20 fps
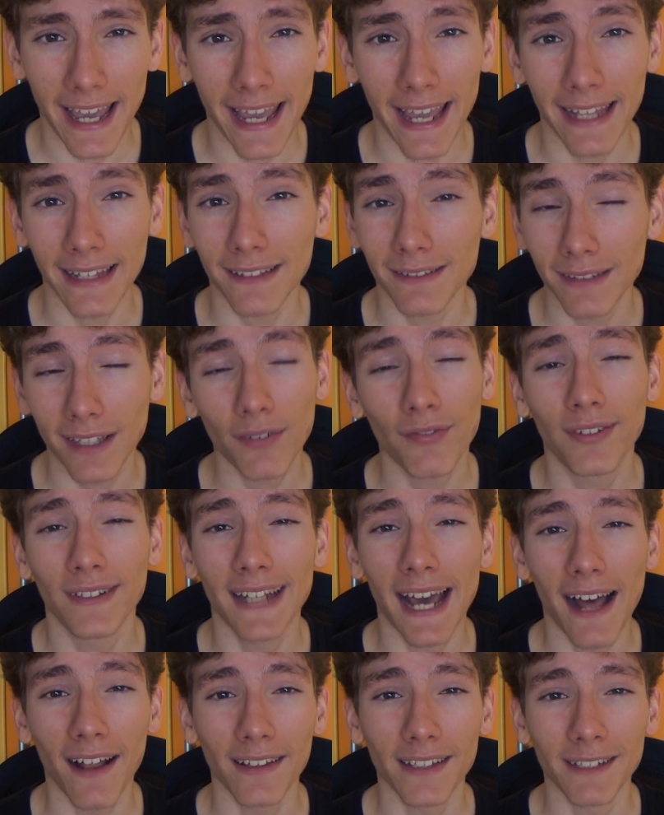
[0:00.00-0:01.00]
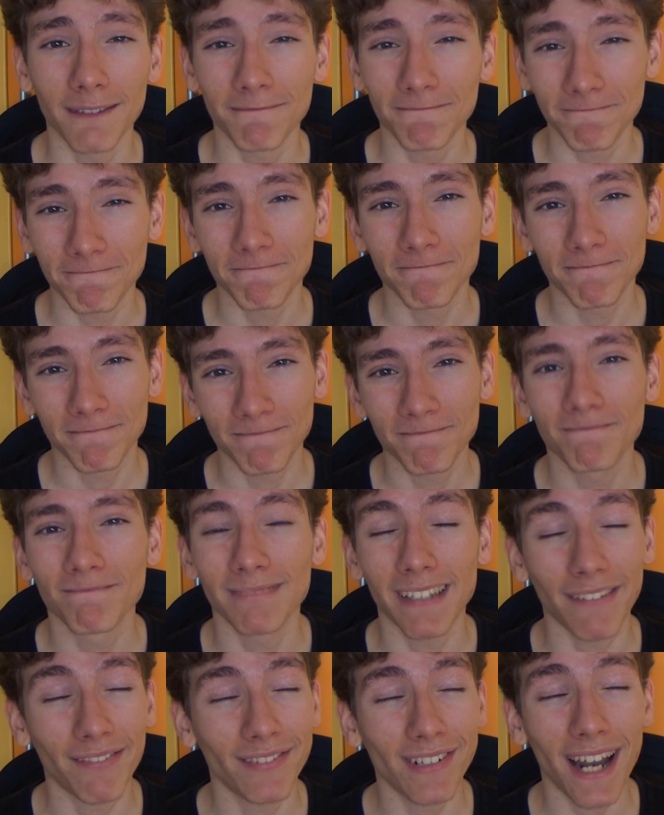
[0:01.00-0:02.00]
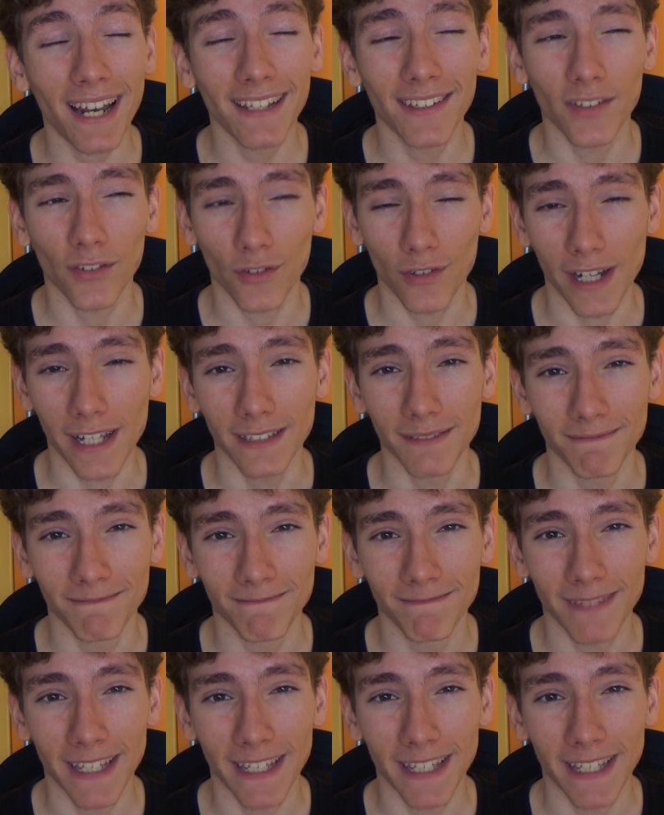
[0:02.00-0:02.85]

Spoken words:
And the finale is great.